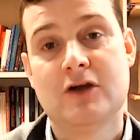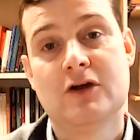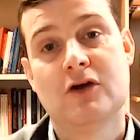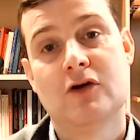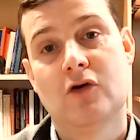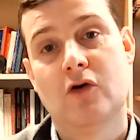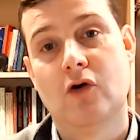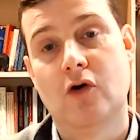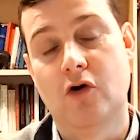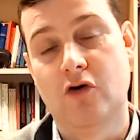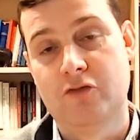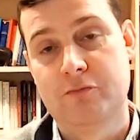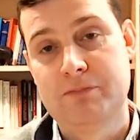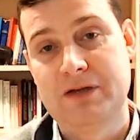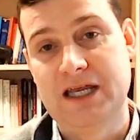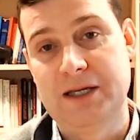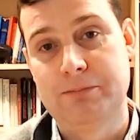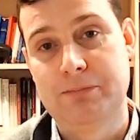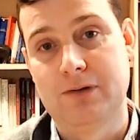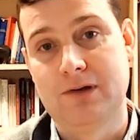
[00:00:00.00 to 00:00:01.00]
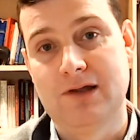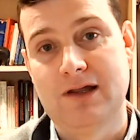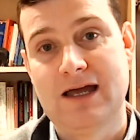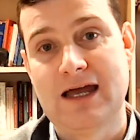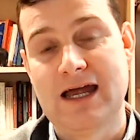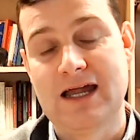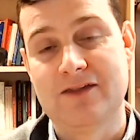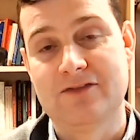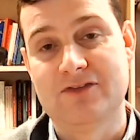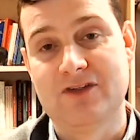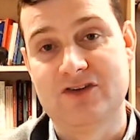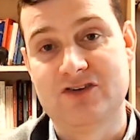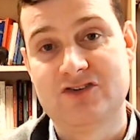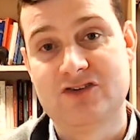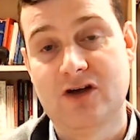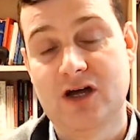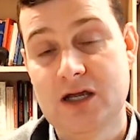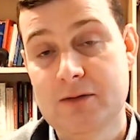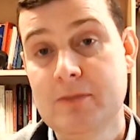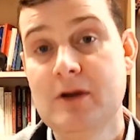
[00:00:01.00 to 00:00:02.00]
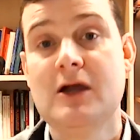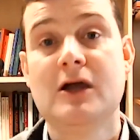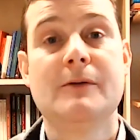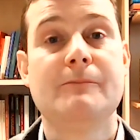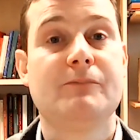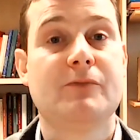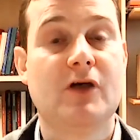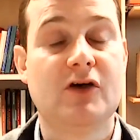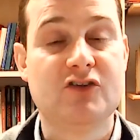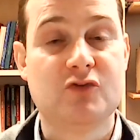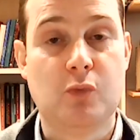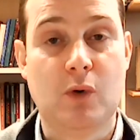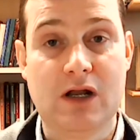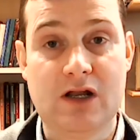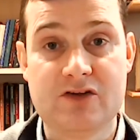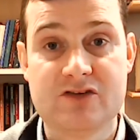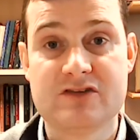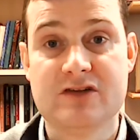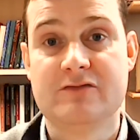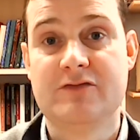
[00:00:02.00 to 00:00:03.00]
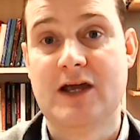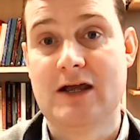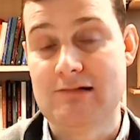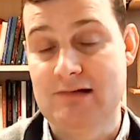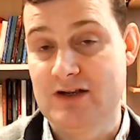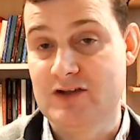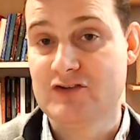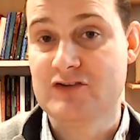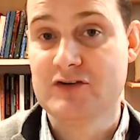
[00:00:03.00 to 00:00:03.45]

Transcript: of people at this time, as well as the various